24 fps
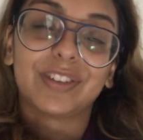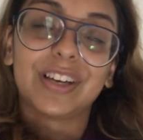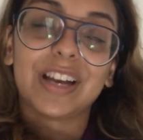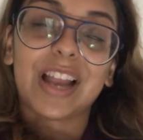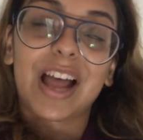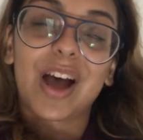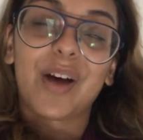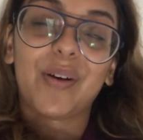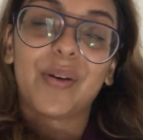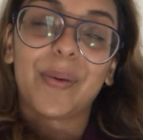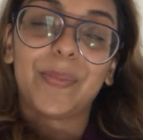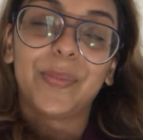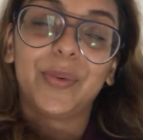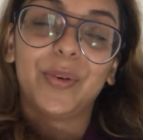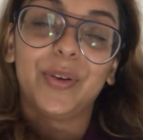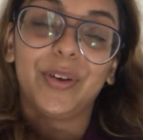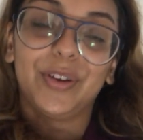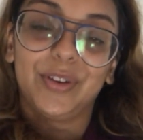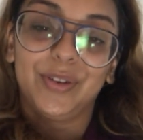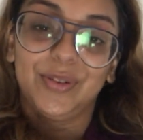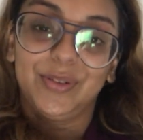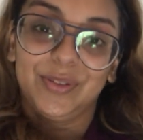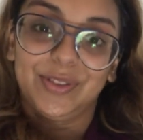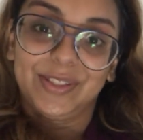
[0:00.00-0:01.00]
For now, I'm
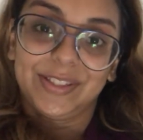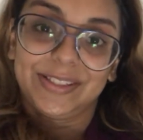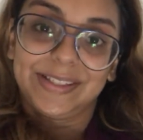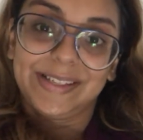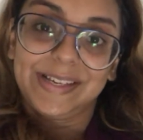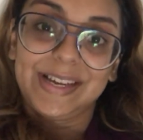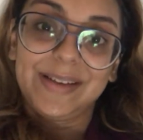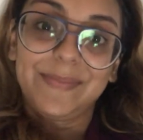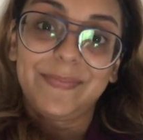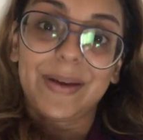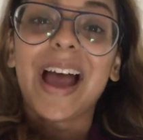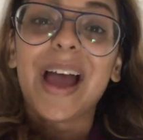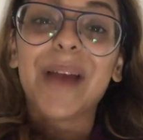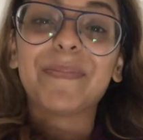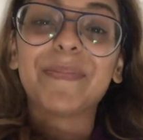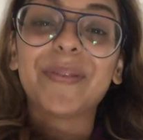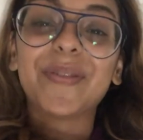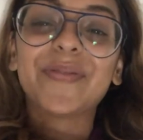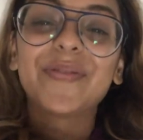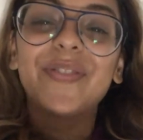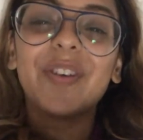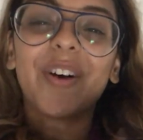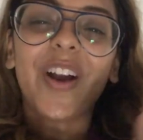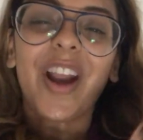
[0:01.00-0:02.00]
going to go sleep. And
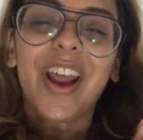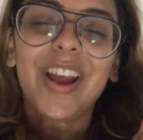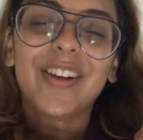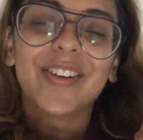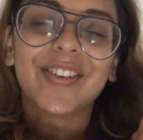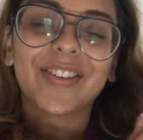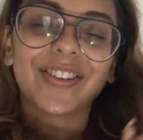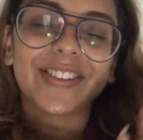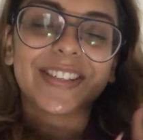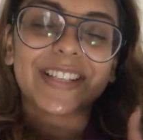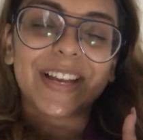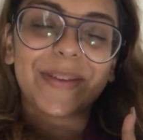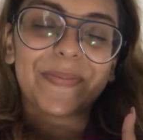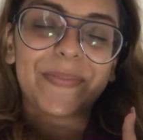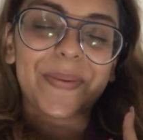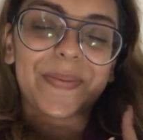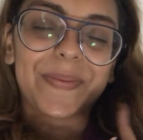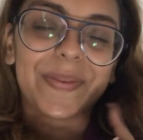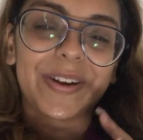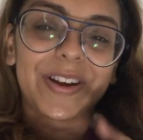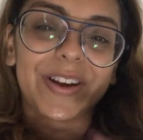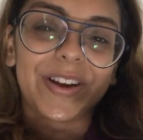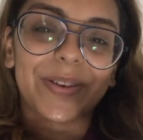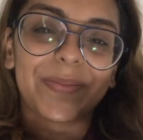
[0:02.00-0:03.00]
before I go to sleep,
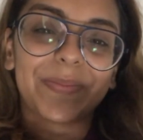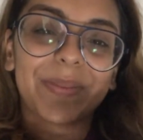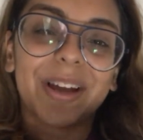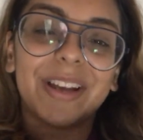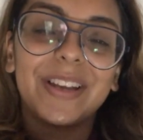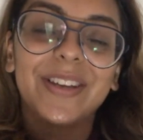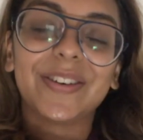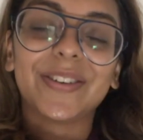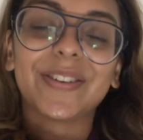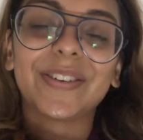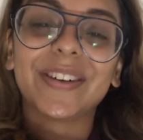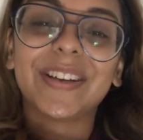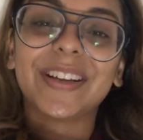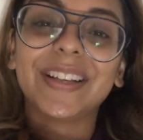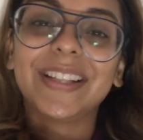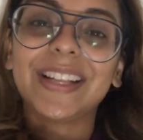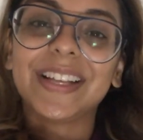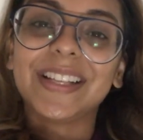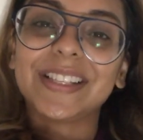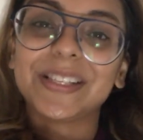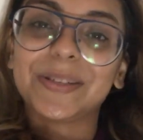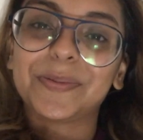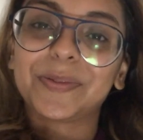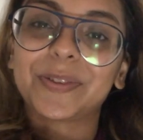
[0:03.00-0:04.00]
I'm going to remind you to hit
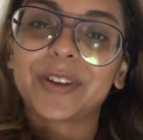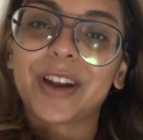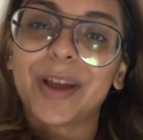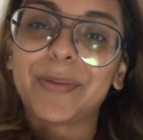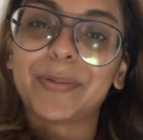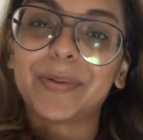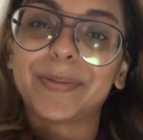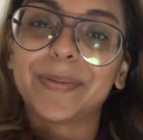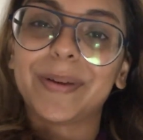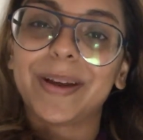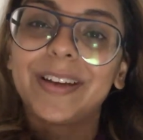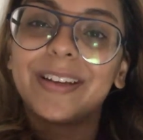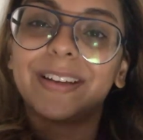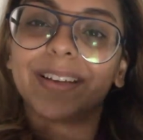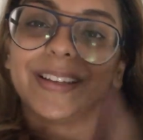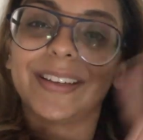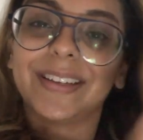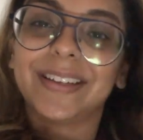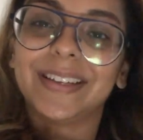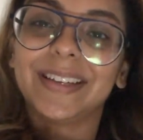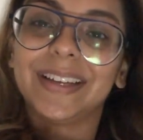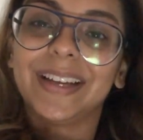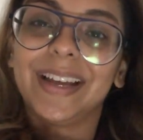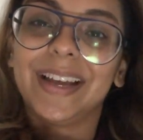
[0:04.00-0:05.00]
that subscriber
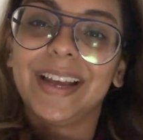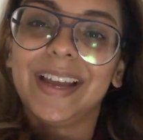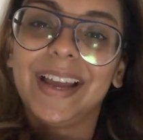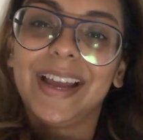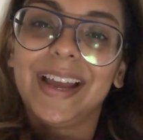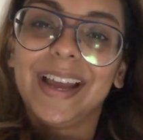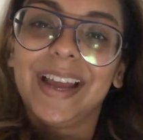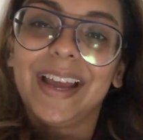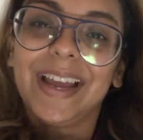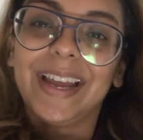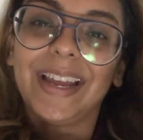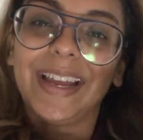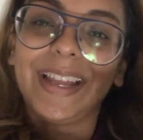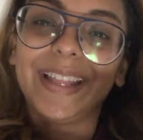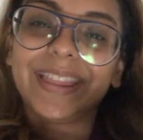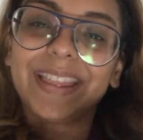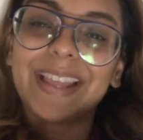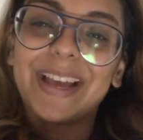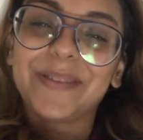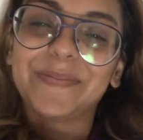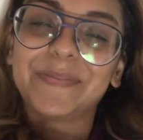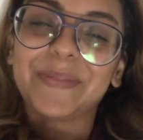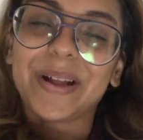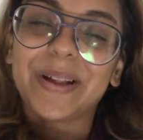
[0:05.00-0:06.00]
button, hit
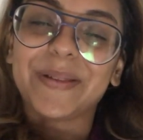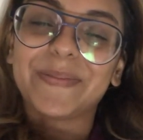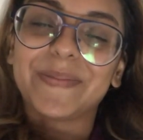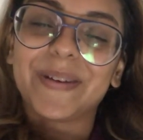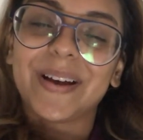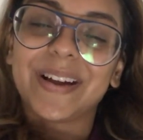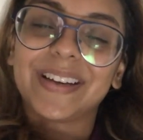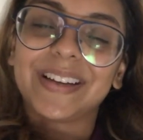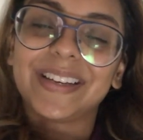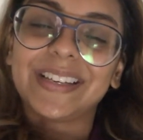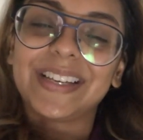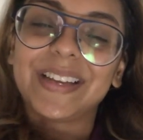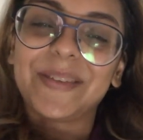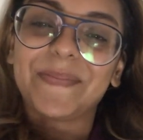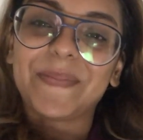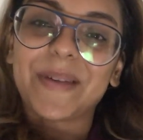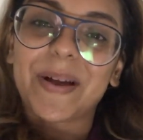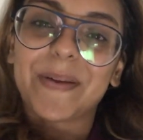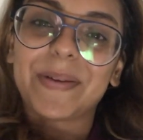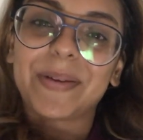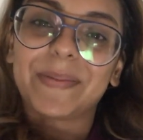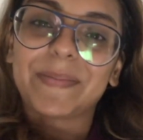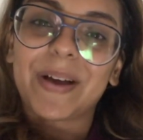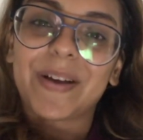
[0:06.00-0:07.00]
that bell button, keep
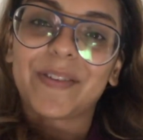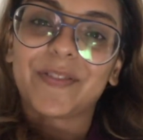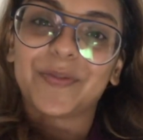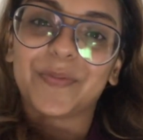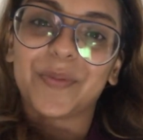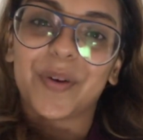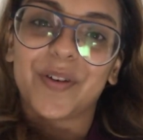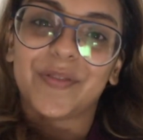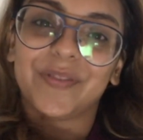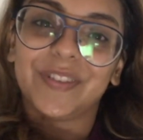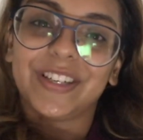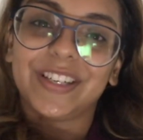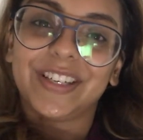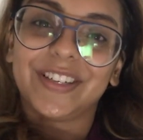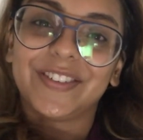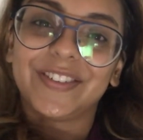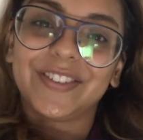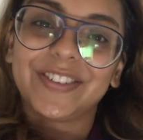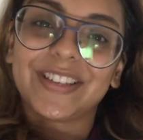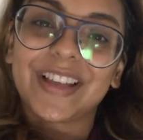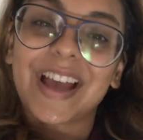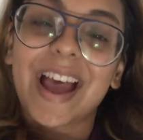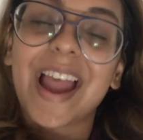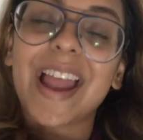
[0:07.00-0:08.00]
coming back for more
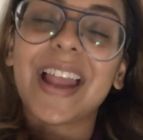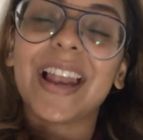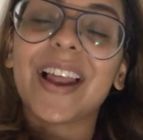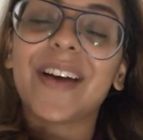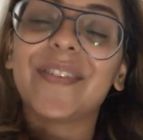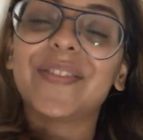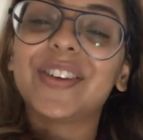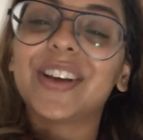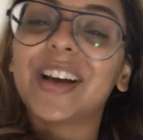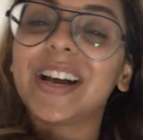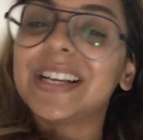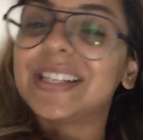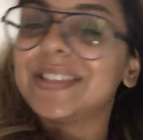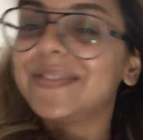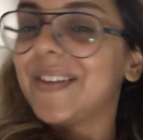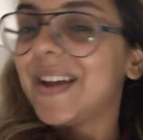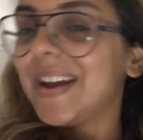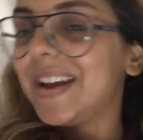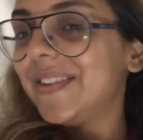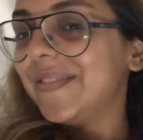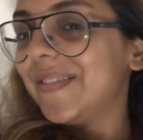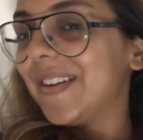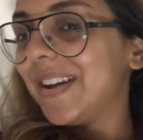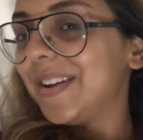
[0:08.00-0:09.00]
videos. I love you guys
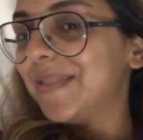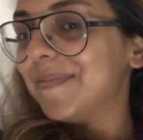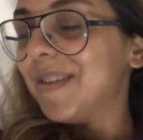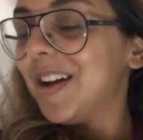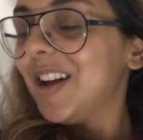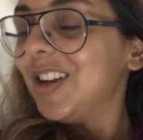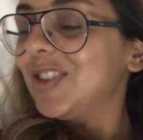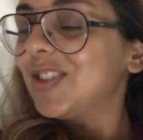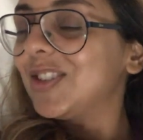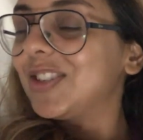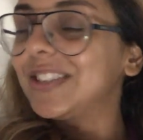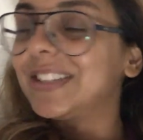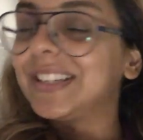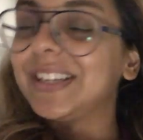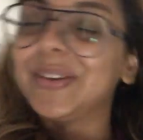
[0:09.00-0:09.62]
very, very much.